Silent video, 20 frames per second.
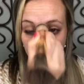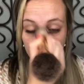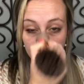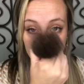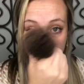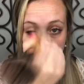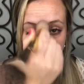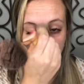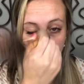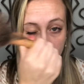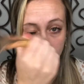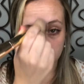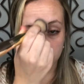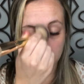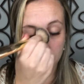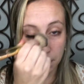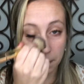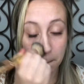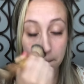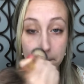and
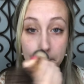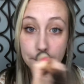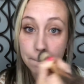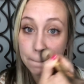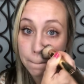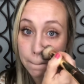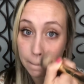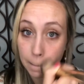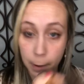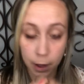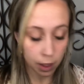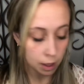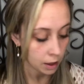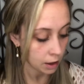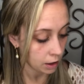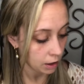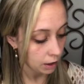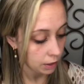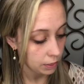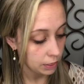
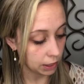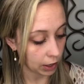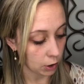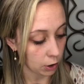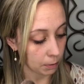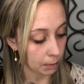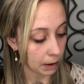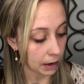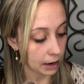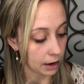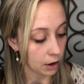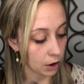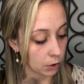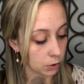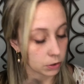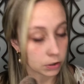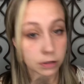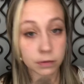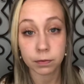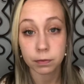then on my
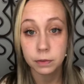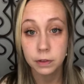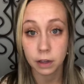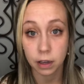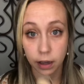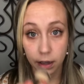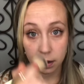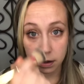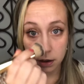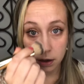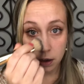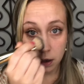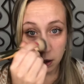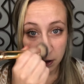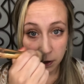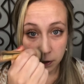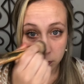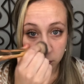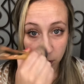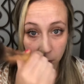nose, okay?
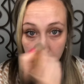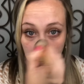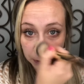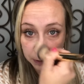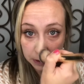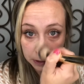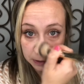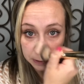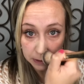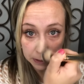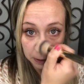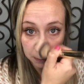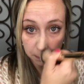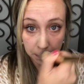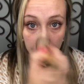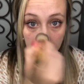So I want you to see I'm